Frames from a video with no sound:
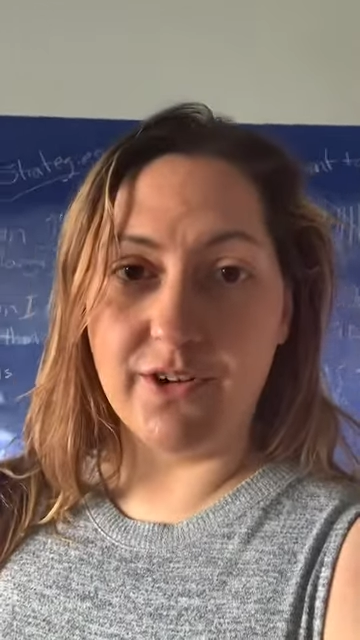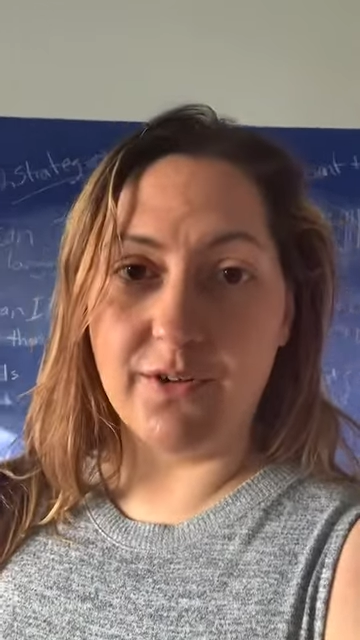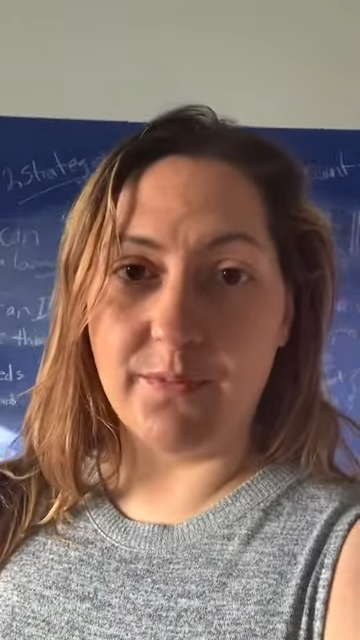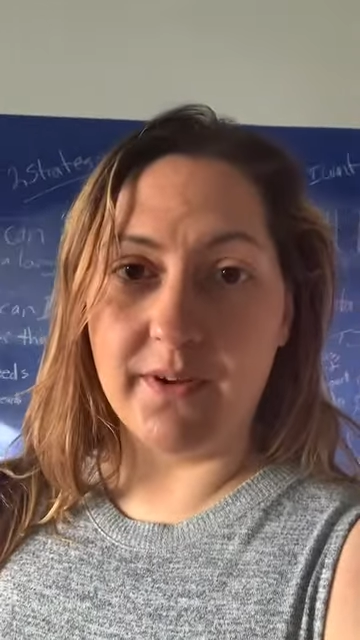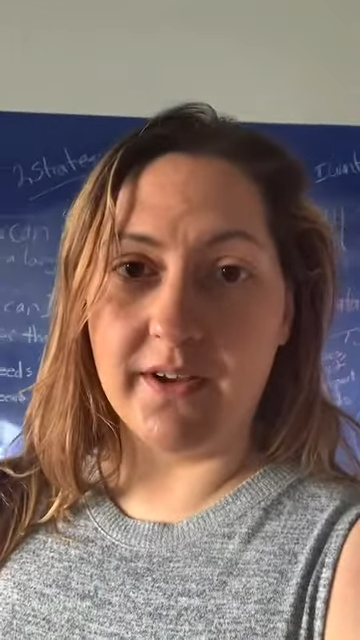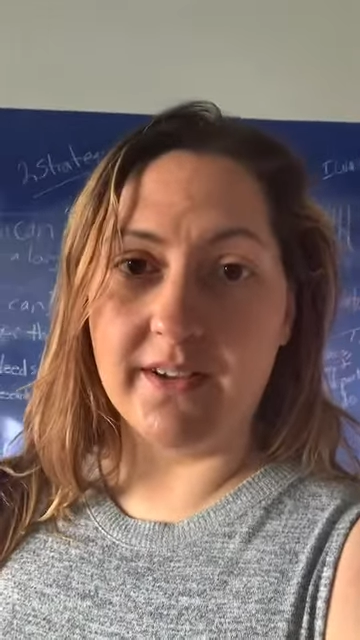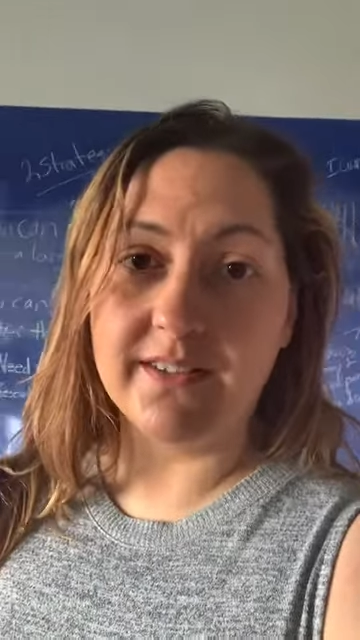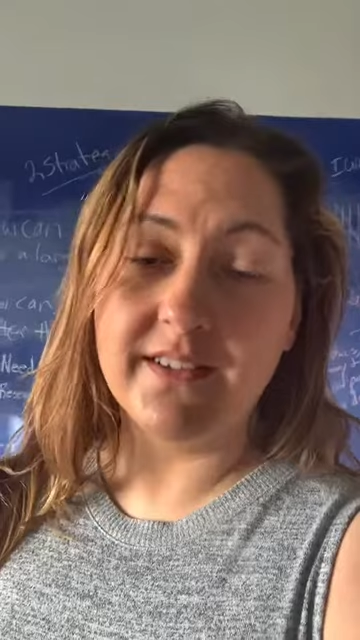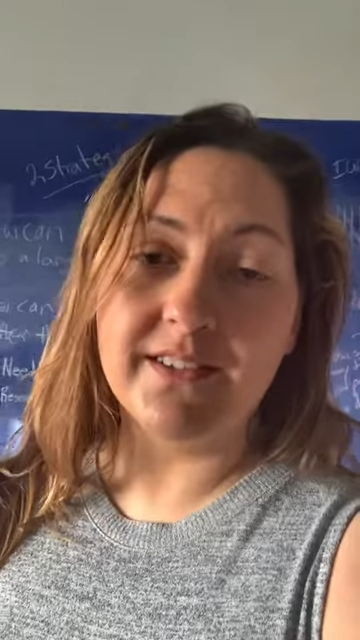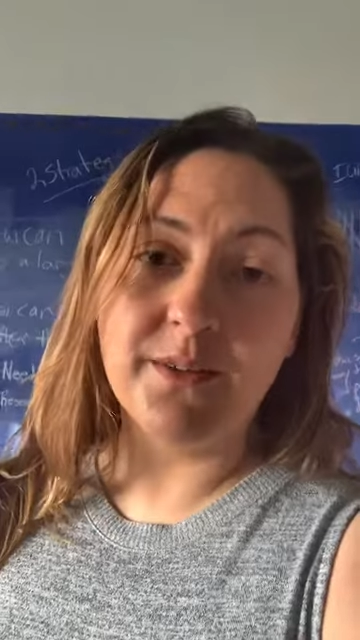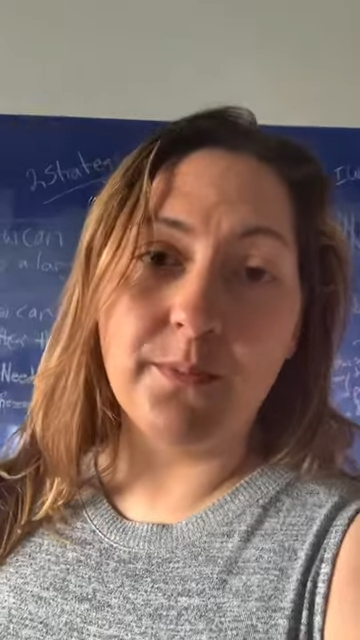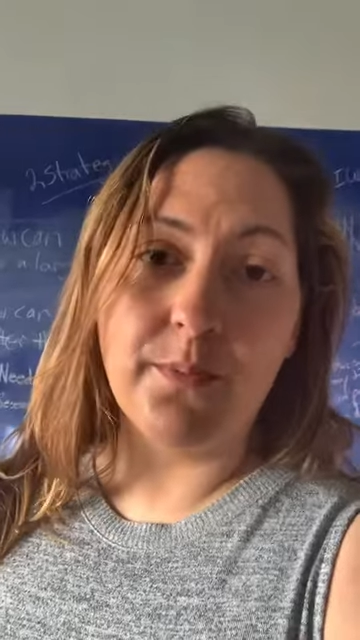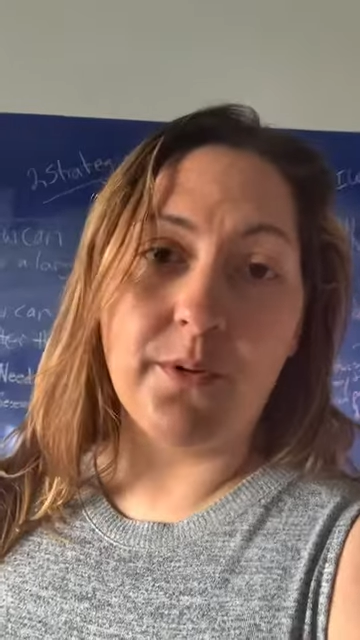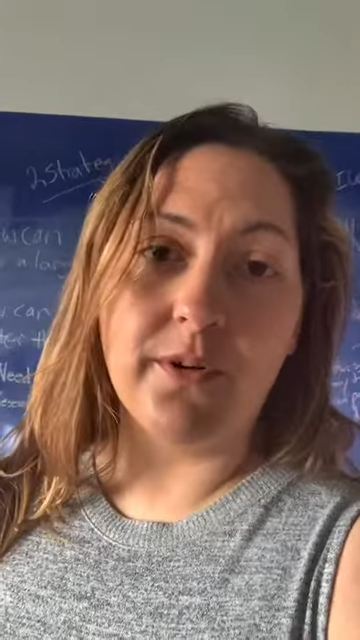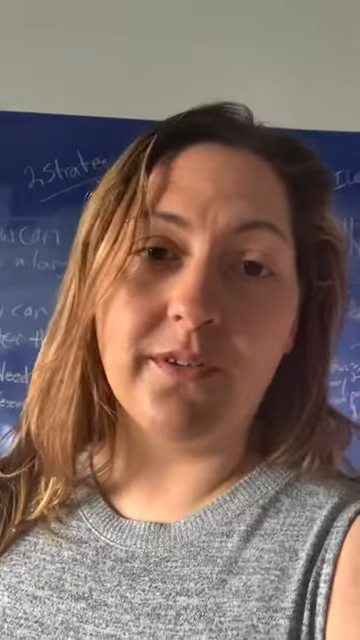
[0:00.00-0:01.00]
because it's
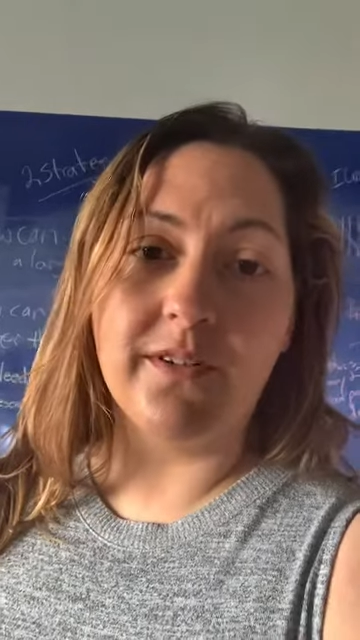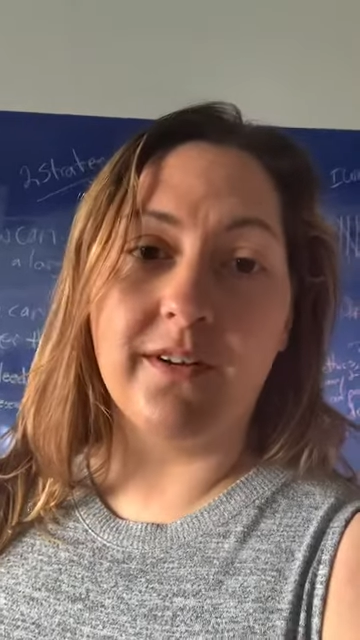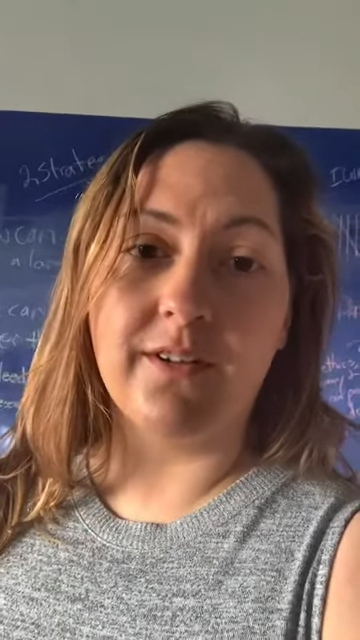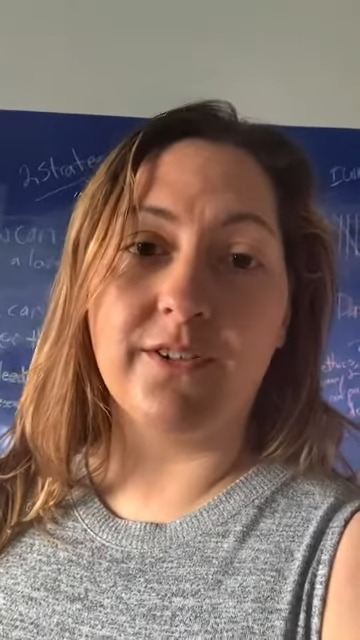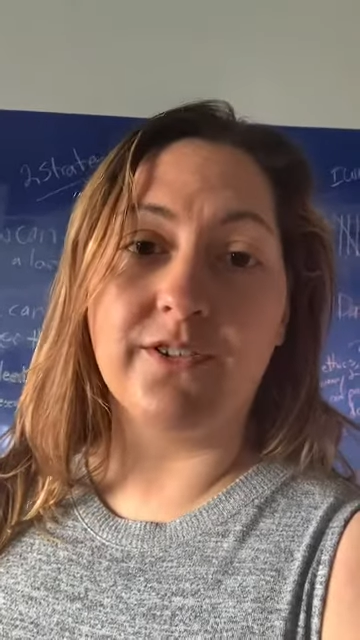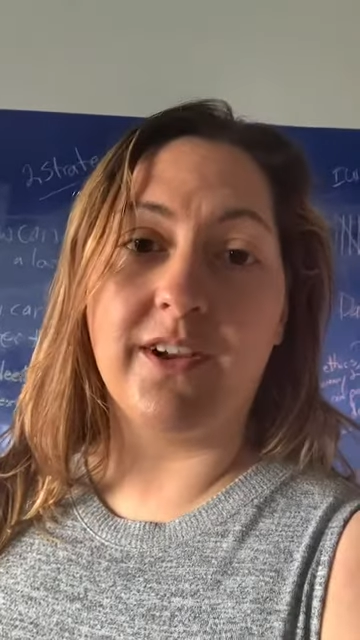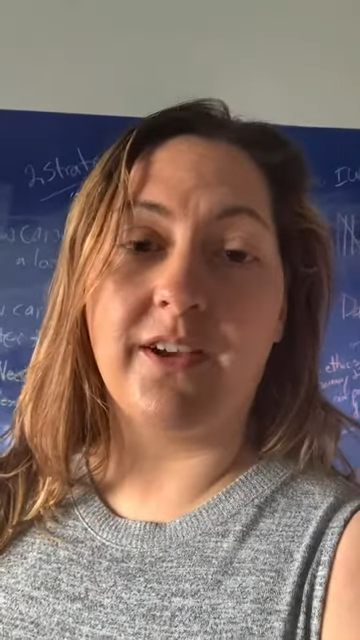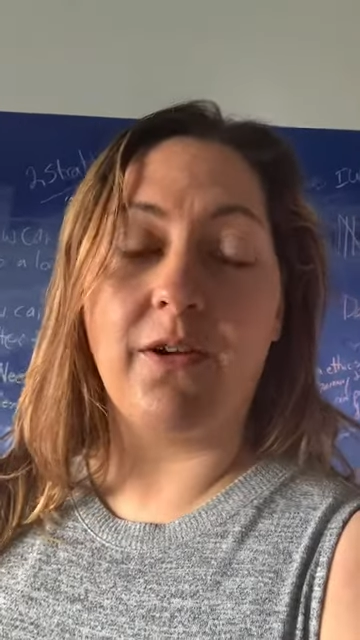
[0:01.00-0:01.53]
important to understand